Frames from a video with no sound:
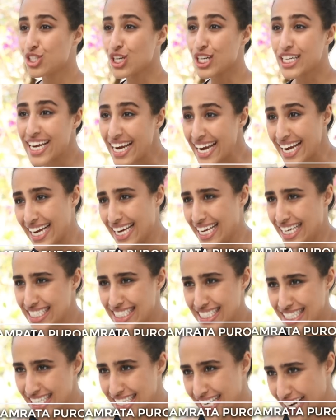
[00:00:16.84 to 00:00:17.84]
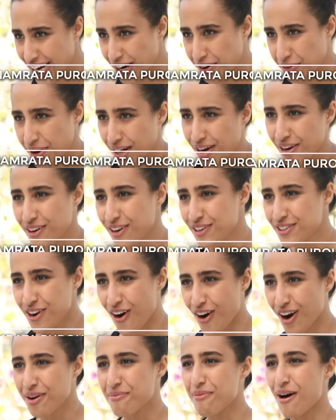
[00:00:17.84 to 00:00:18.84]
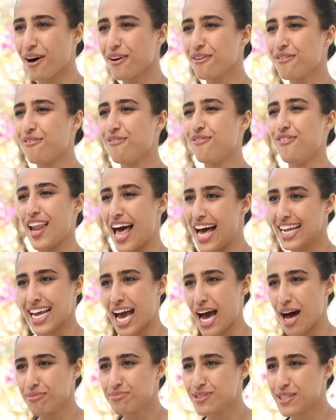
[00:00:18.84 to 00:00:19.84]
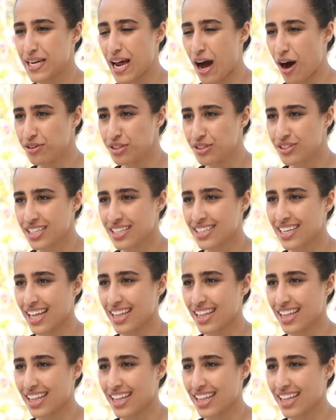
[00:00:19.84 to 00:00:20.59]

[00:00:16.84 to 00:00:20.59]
Today is the day we're going to talk about flat abs and how you can